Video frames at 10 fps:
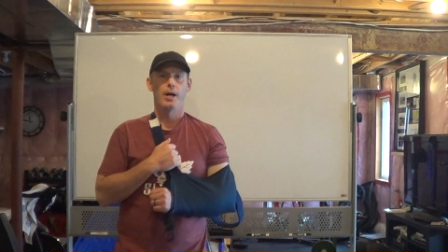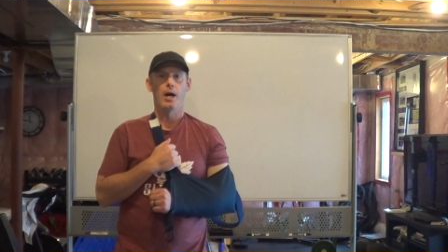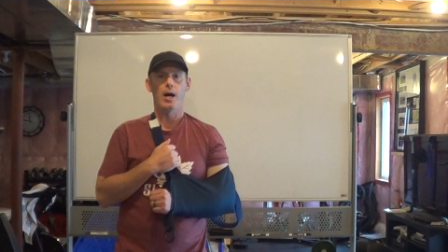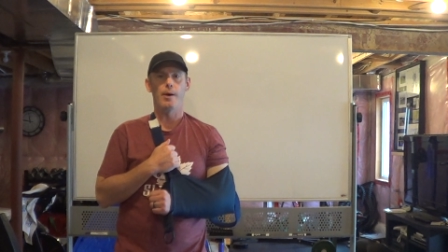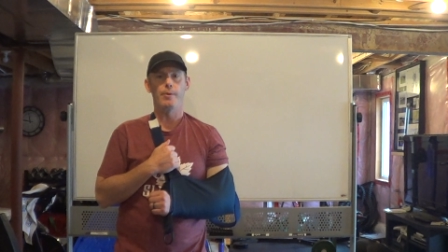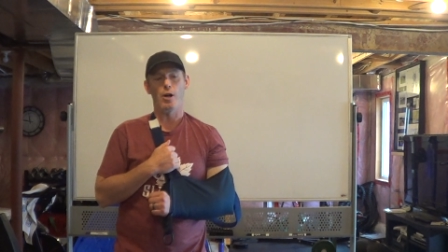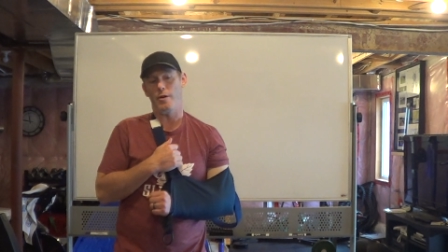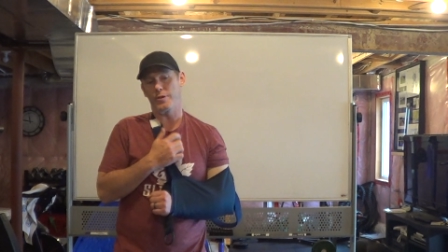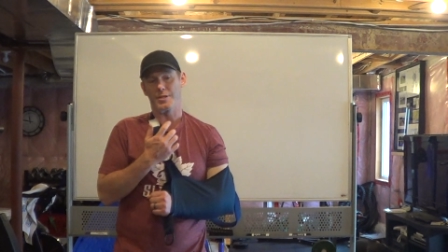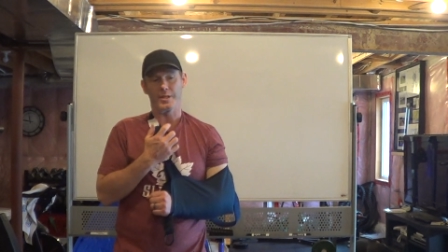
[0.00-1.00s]
but
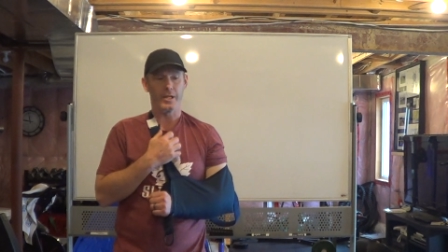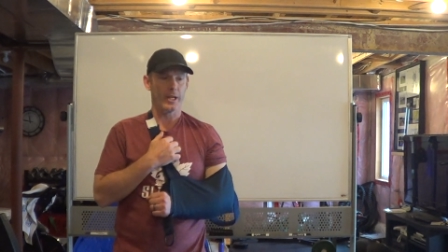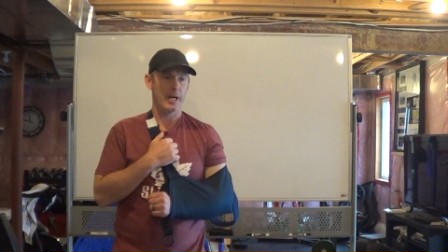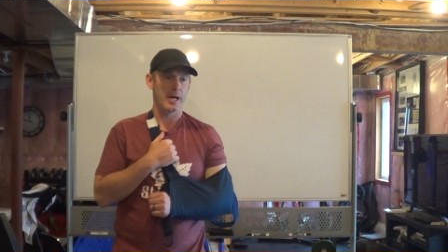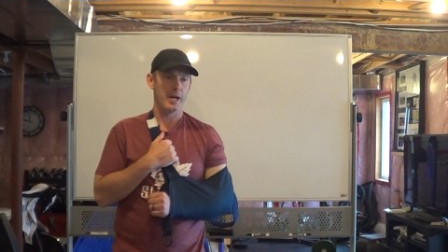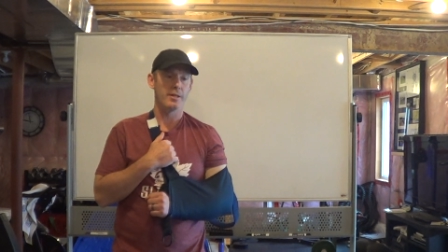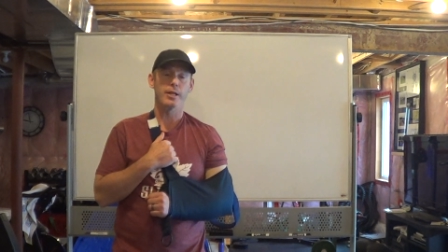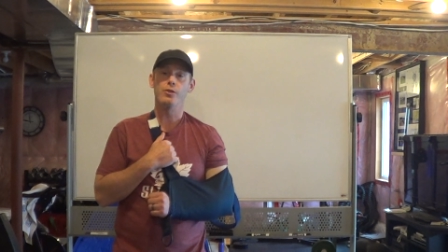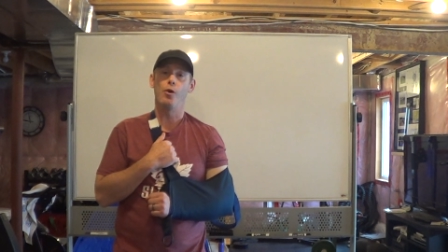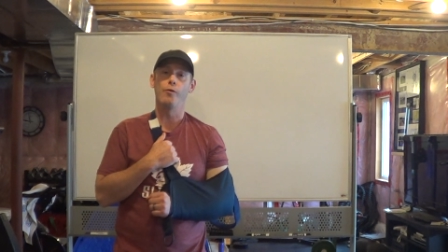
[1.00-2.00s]
obviously
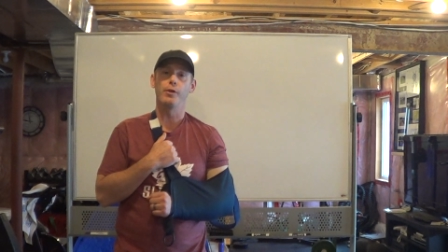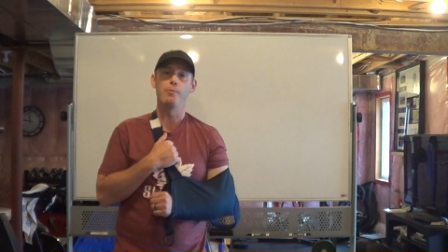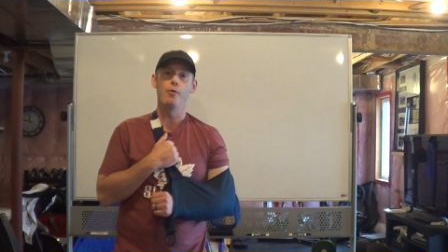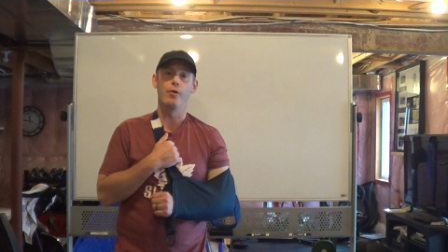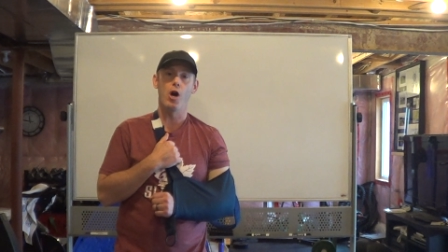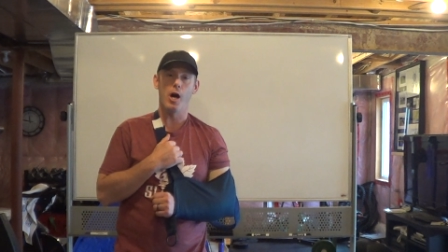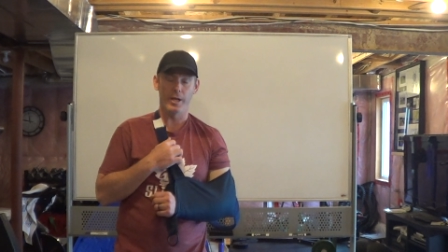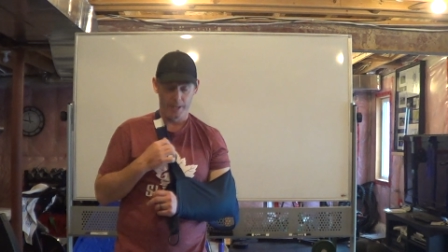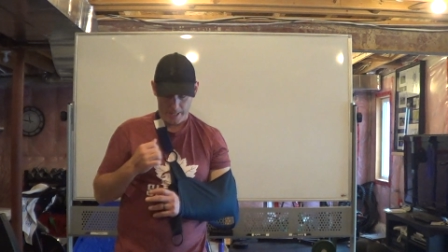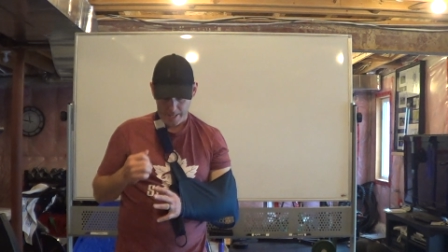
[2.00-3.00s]
that's hopefully moving on.